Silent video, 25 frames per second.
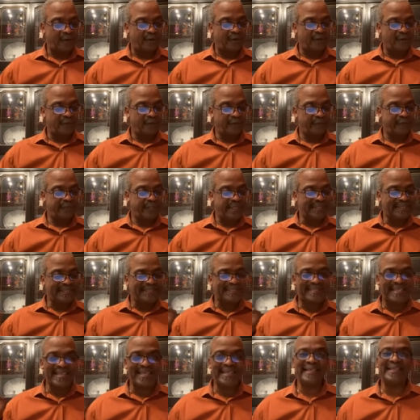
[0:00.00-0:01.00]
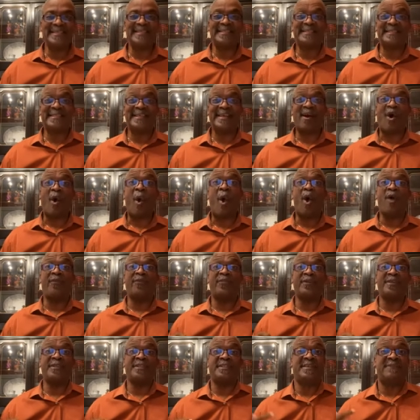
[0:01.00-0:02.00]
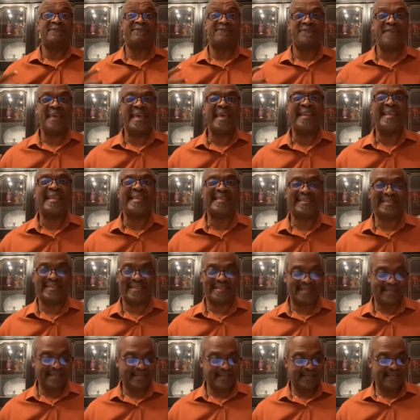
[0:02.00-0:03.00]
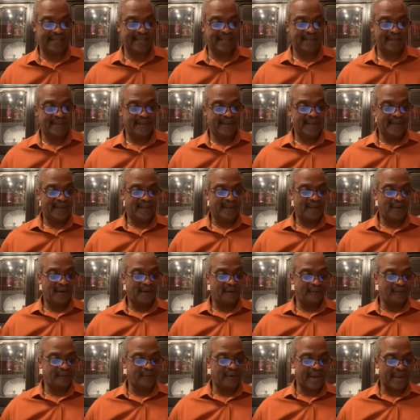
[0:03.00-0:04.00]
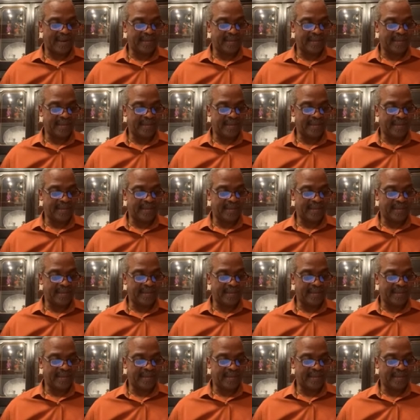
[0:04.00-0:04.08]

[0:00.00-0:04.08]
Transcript: of the deity or the divinity of